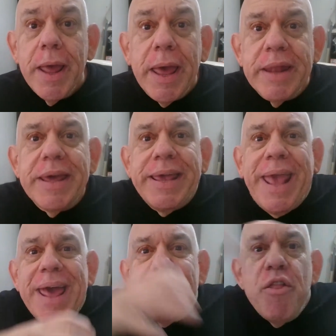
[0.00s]
And
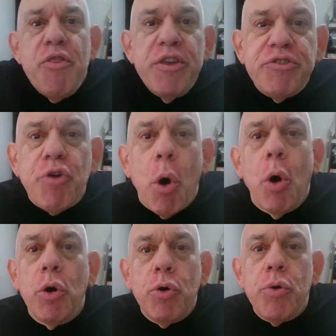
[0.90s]
again, this
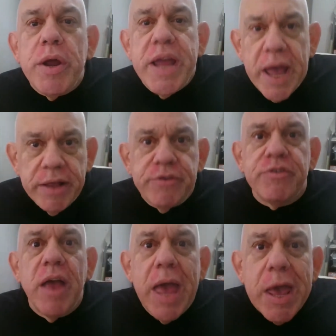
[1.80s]
all
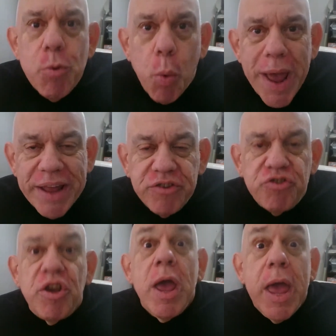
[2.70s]
creates a
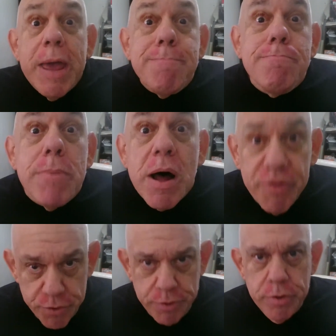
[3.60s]
wedge, a
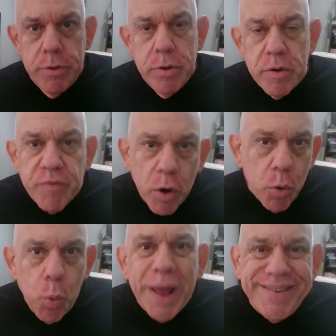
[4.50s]
mother of
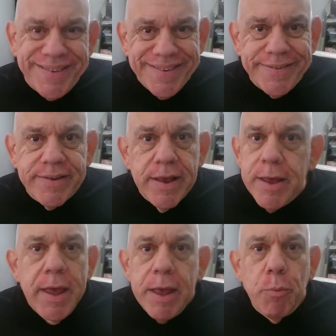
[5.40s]
all wedges,
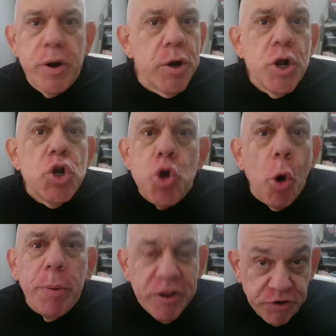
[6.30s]
where
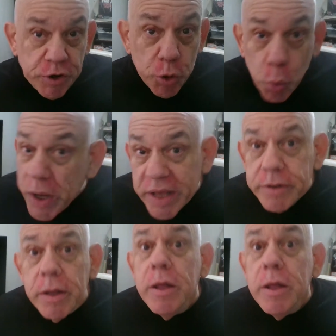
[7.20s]
nobody's going to win.